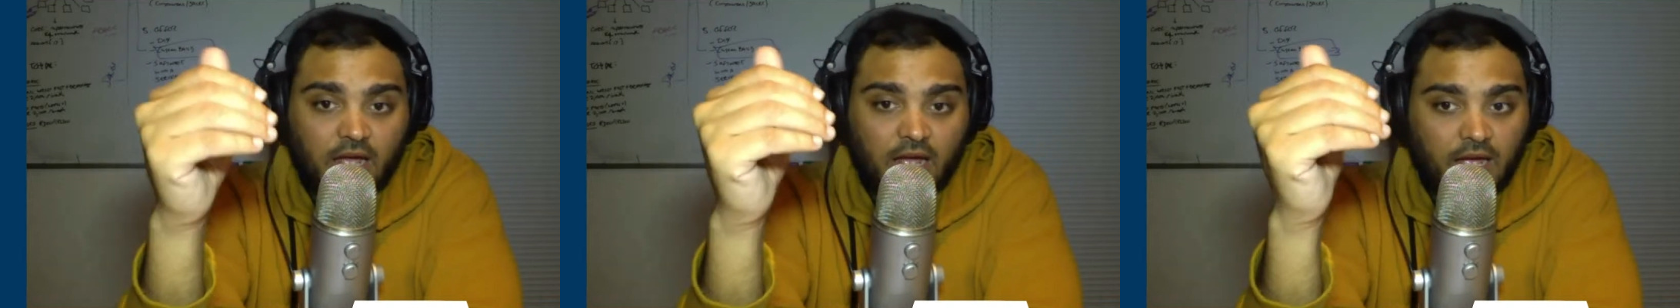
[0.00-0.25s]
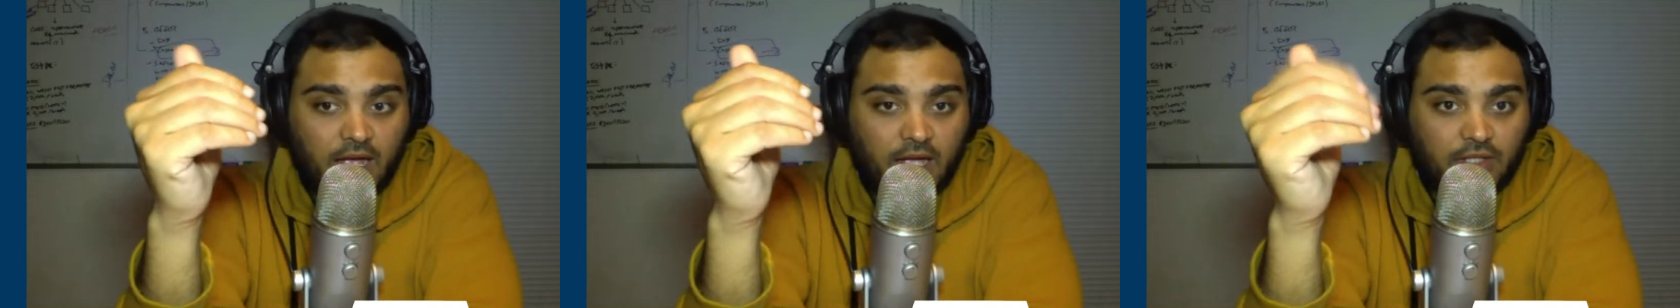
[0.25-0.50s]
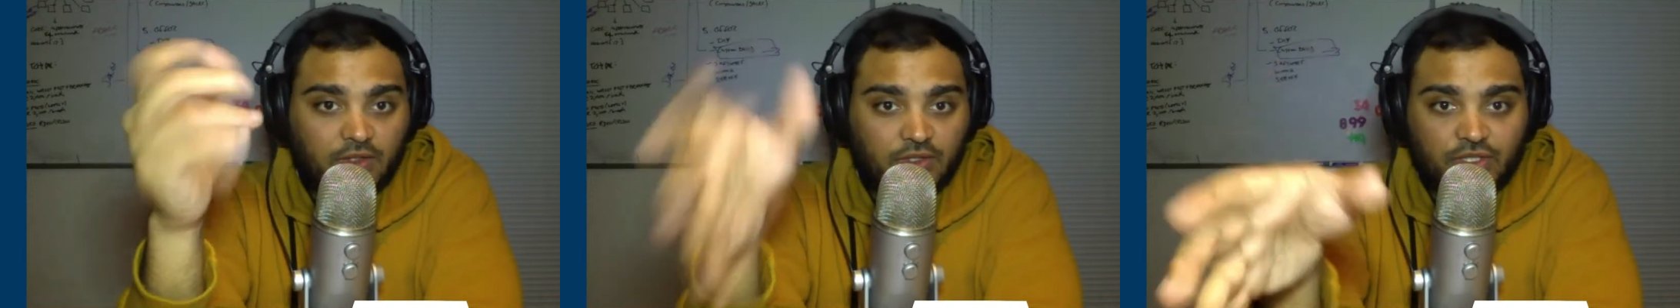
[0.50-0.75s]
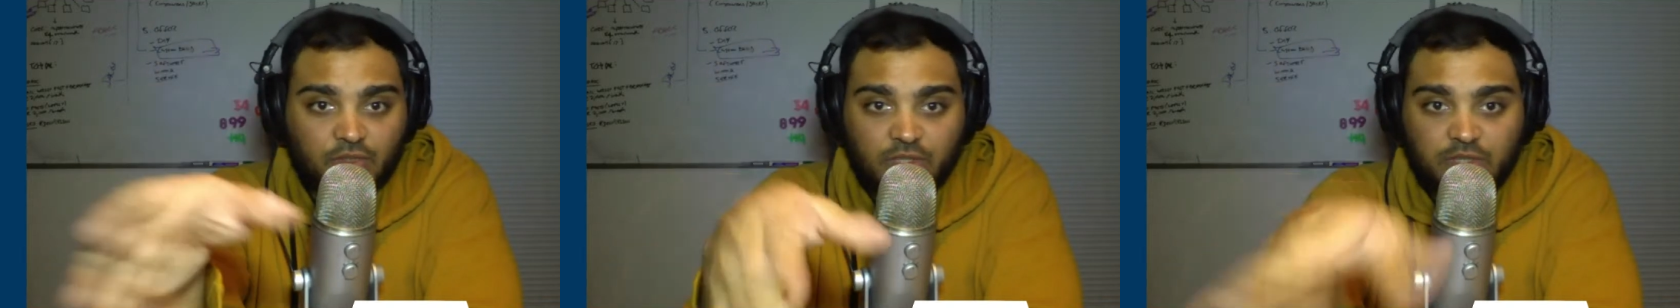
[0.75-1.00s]
I had to
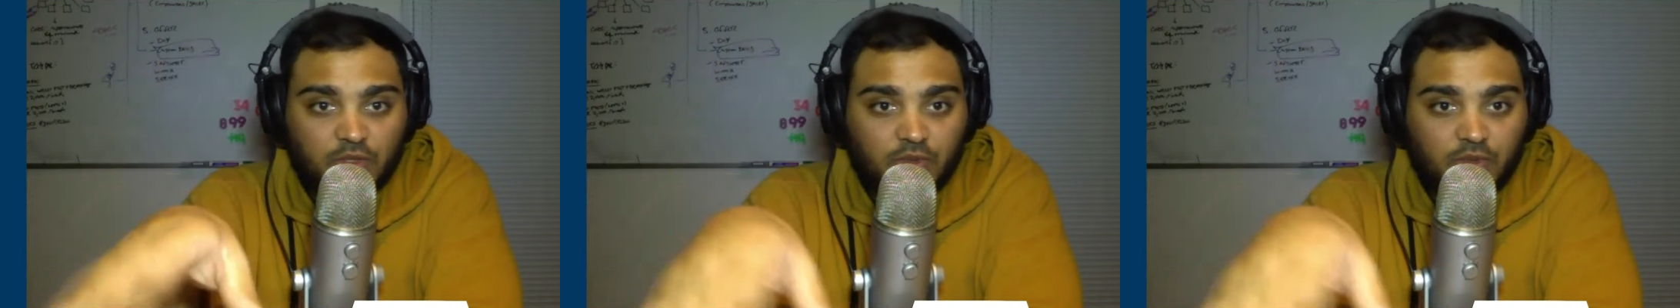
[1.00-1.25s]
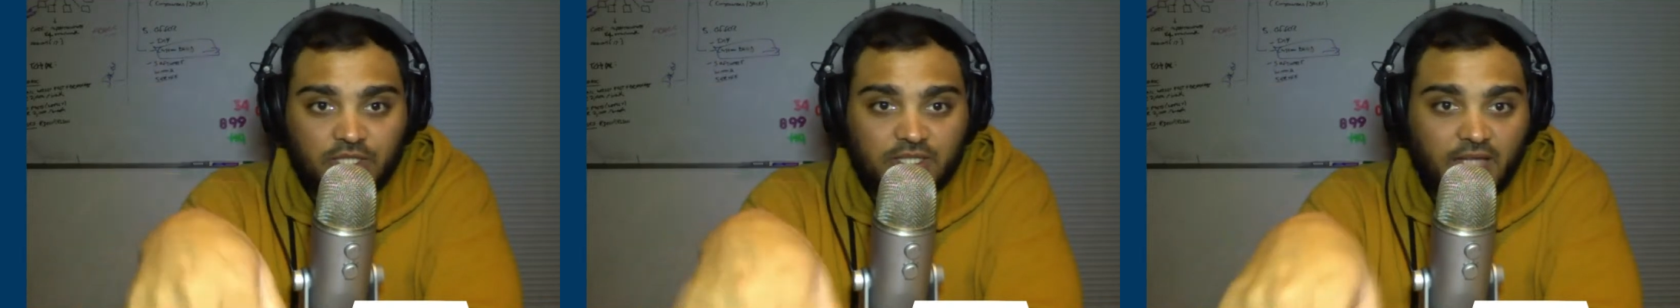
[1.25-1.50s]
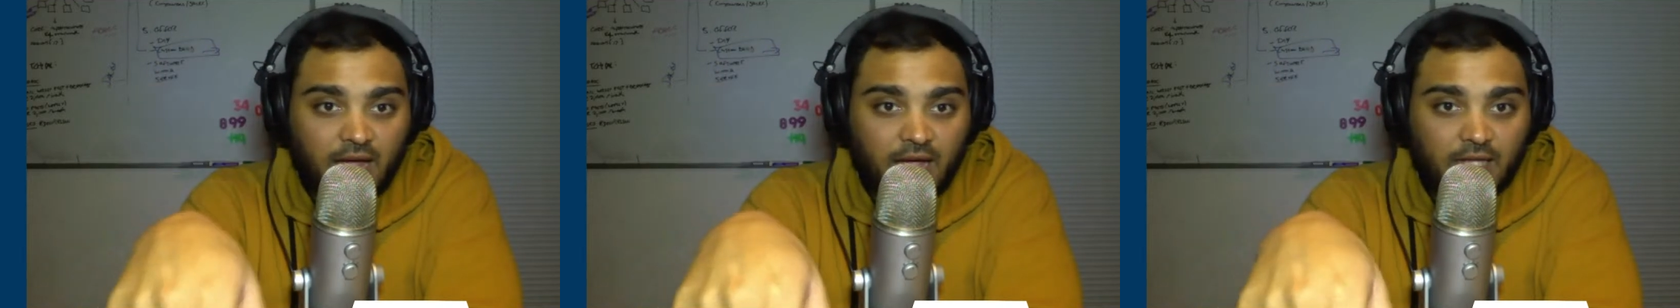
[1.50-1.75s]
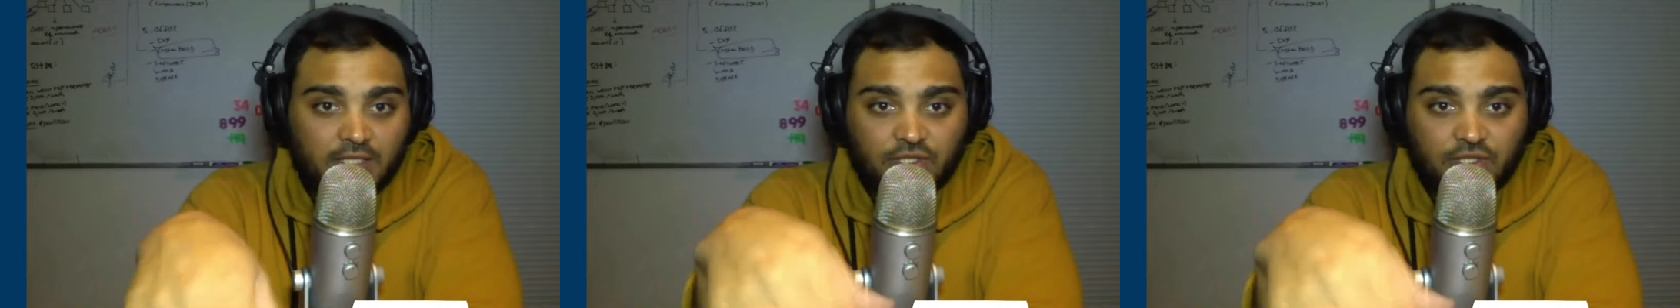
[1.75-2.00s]
switch between
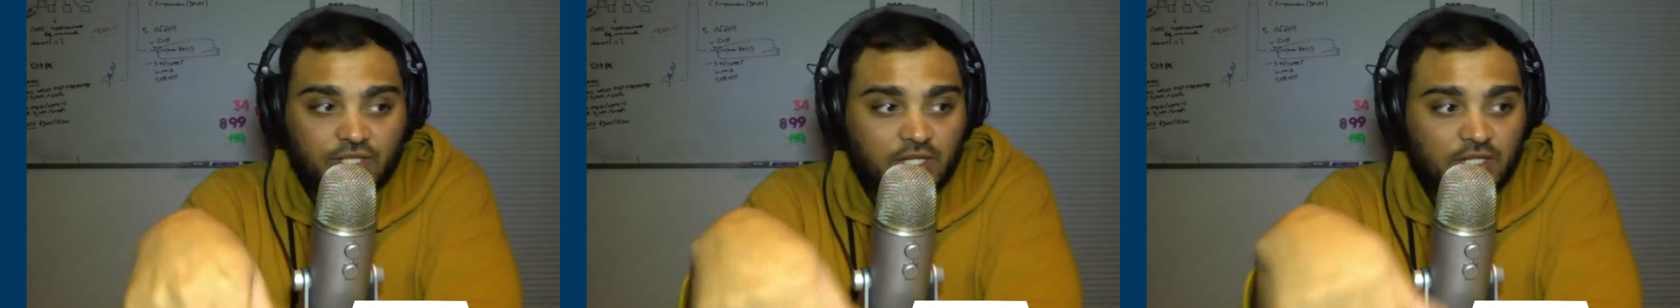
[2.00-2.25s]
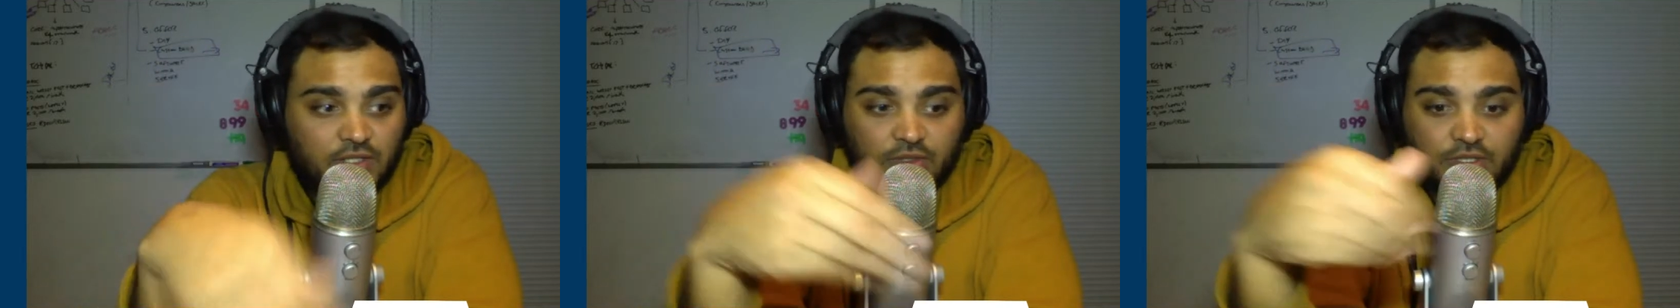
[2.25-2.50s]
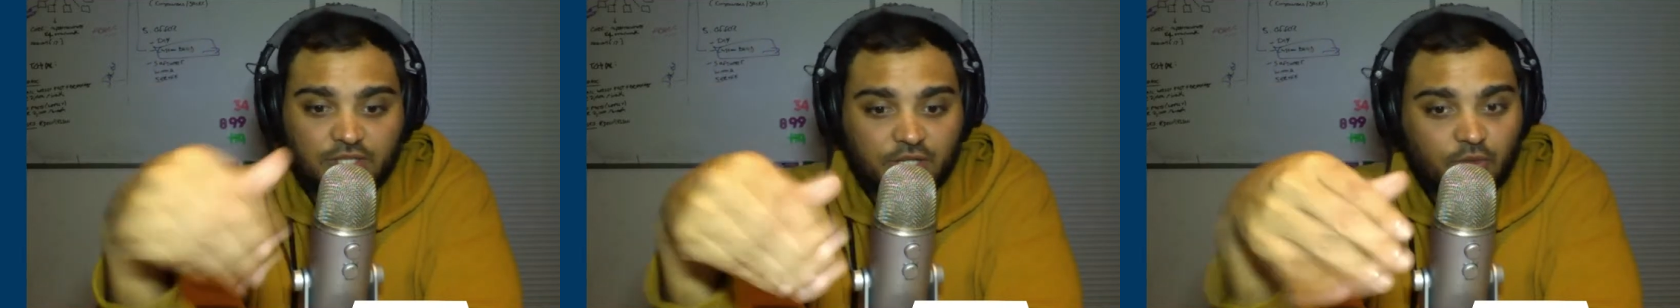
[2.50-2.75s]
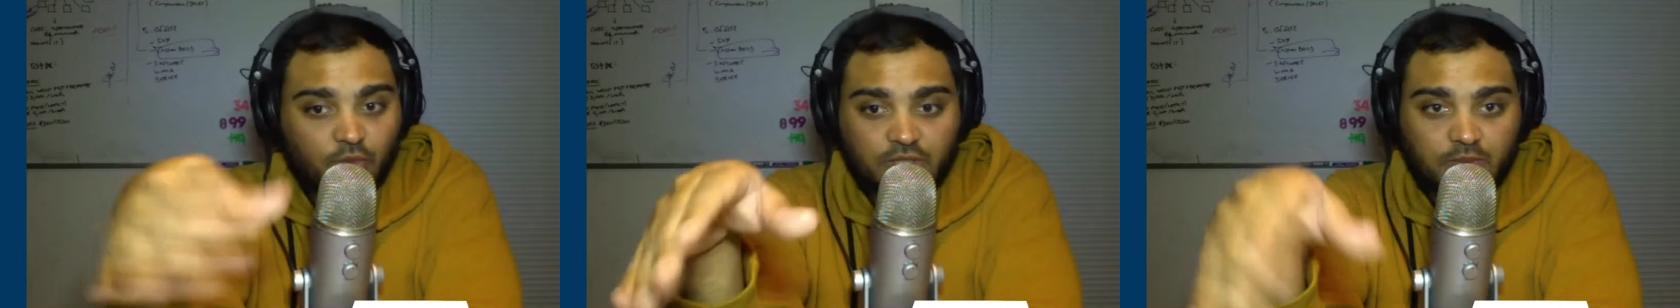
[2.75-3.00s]
ties and shirts to check
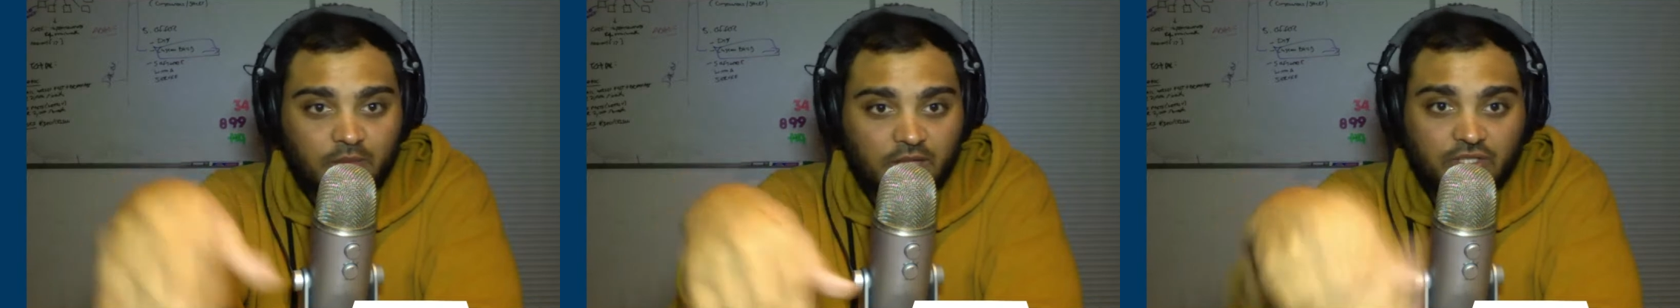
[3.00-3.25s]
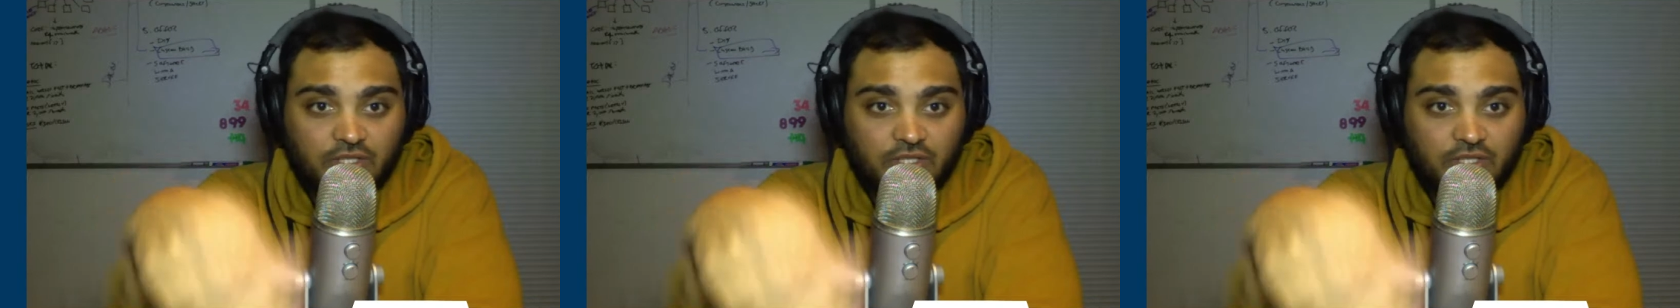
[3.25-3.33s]
which match.